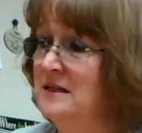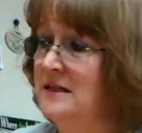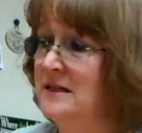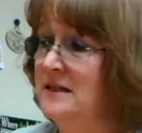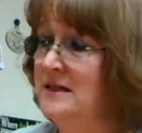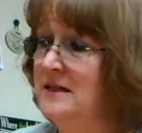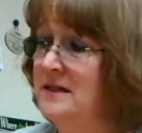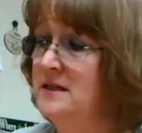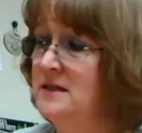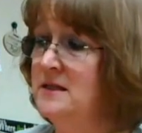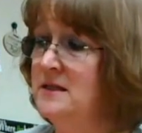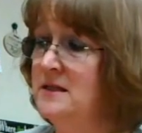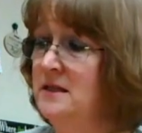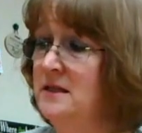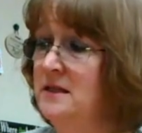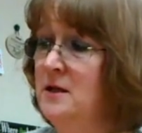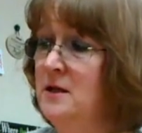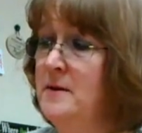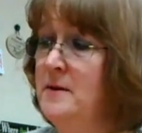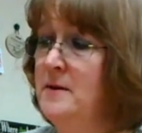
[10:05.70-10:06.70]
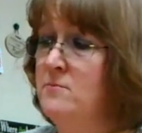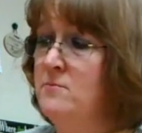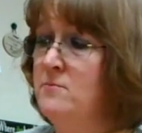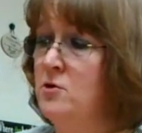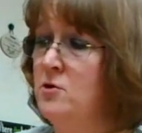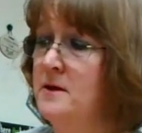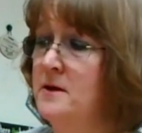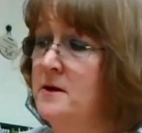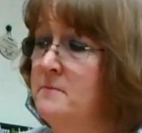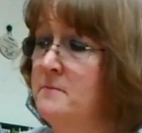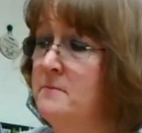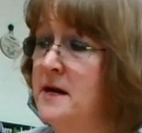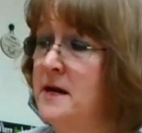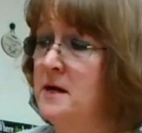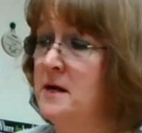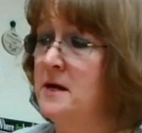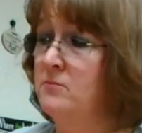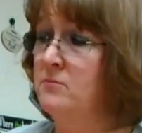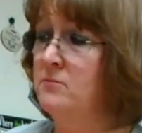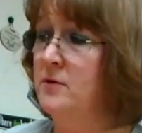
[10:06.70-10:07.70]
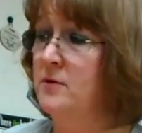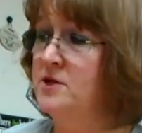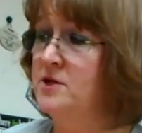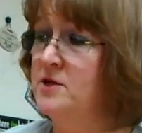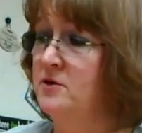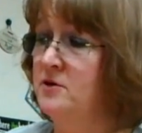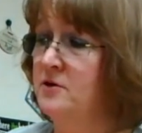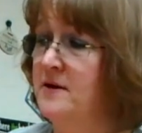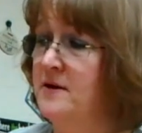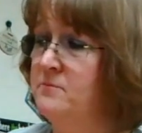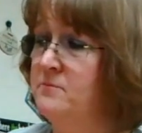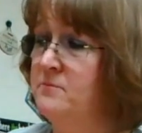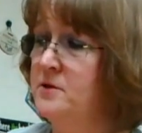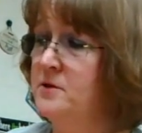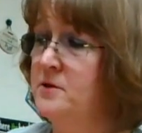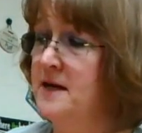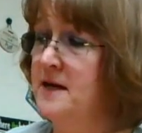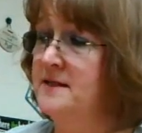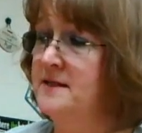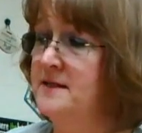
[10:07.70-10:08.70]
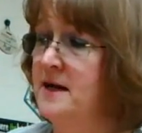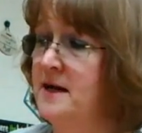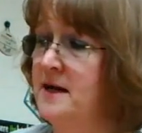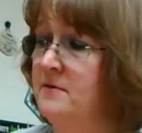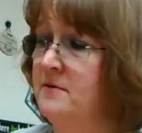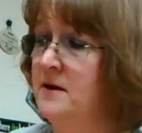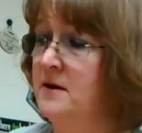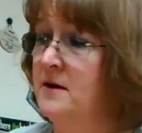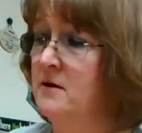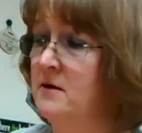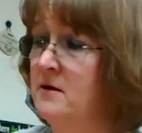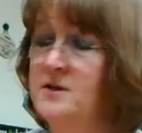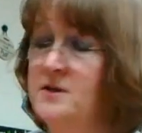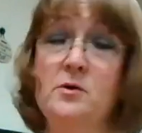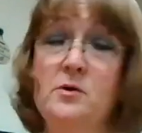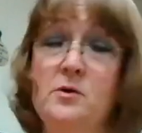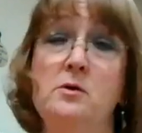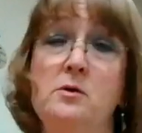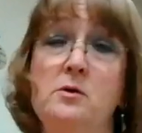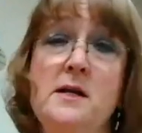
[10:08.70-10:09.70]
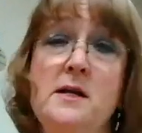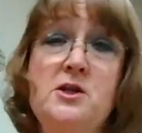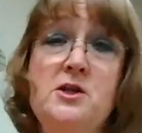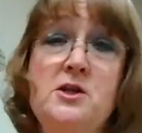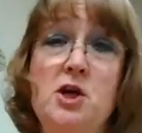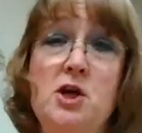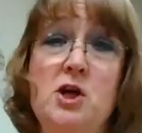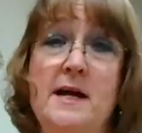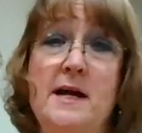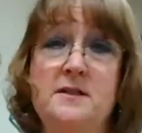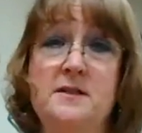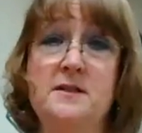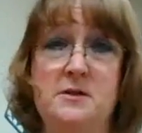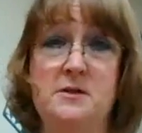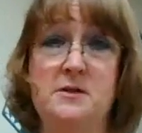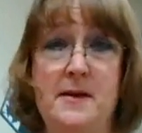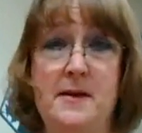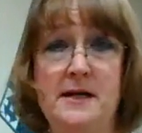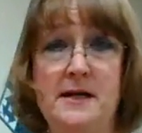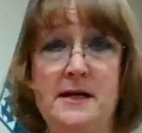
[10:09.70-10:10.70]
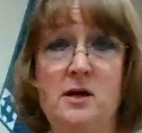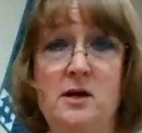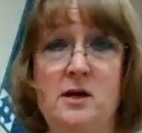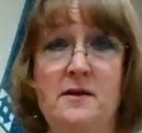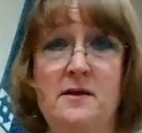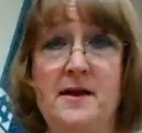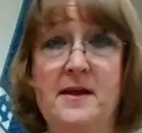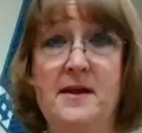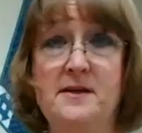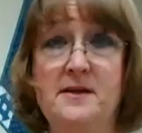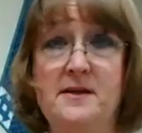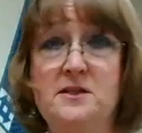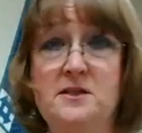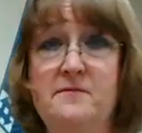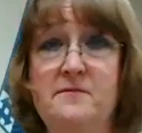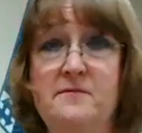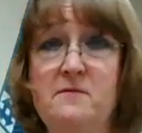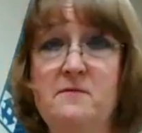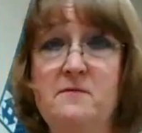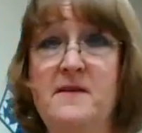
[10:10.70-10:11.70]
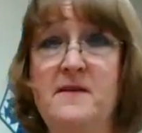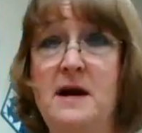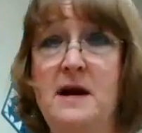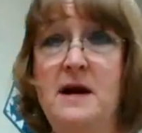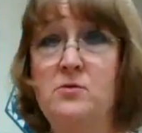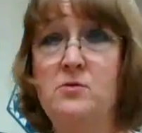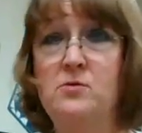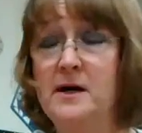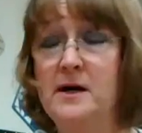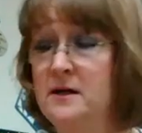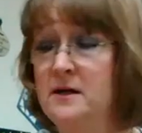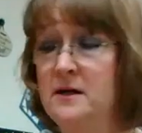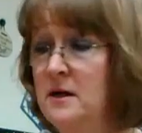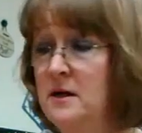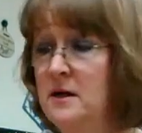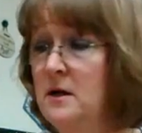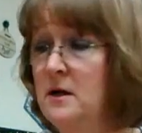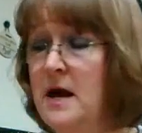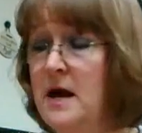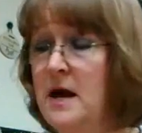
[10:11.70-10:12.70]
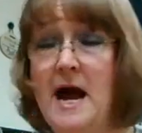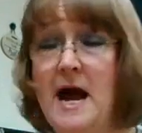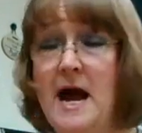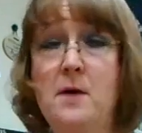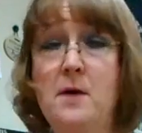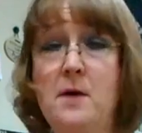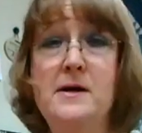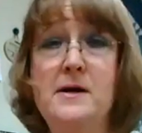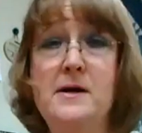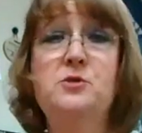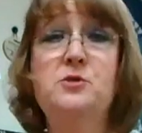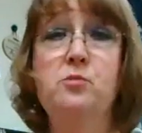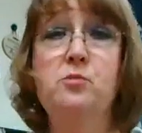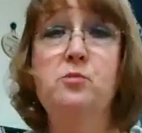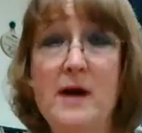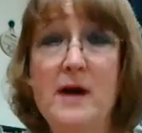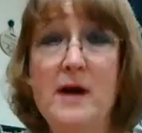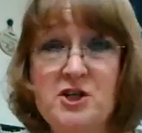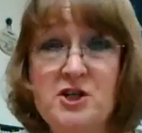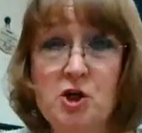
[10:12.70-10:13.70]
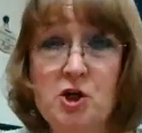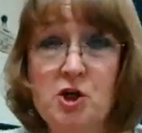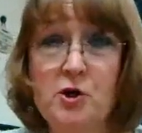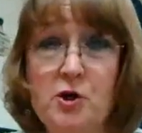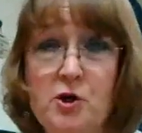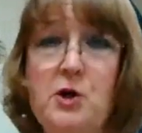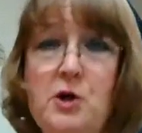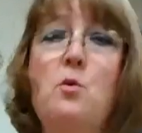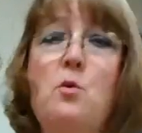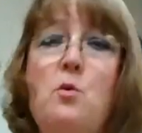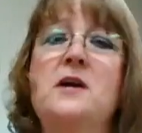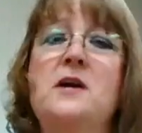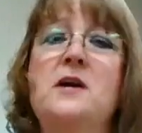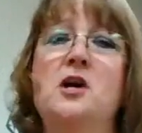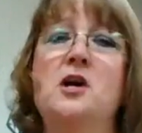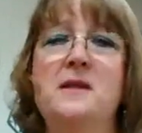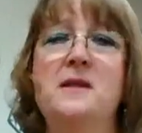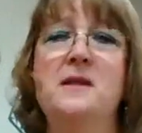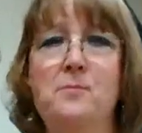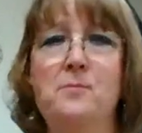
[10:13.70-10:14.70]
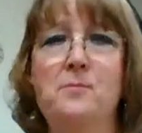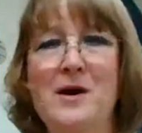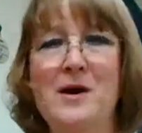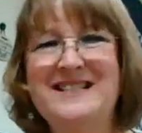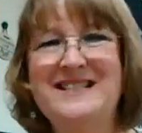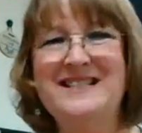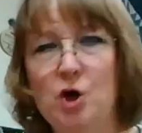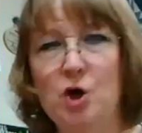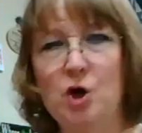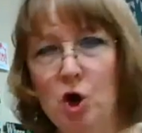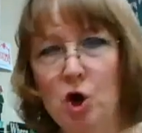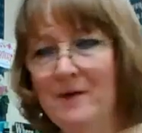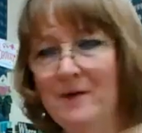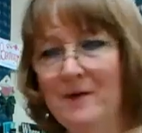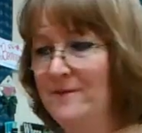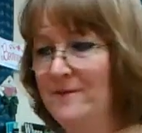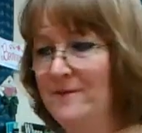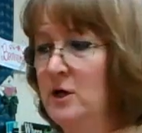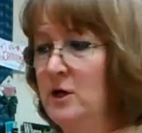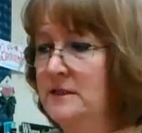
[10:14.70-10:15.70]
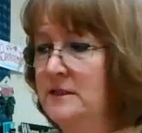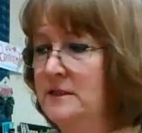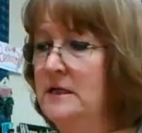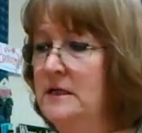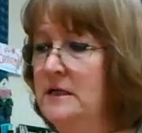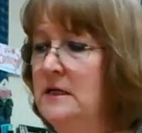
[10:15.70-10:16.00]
This is a little bit more than medium pressure if I put that down there. And so you can adjust, depending on the thickness of your fabric, how much pressure you want on the presser foot.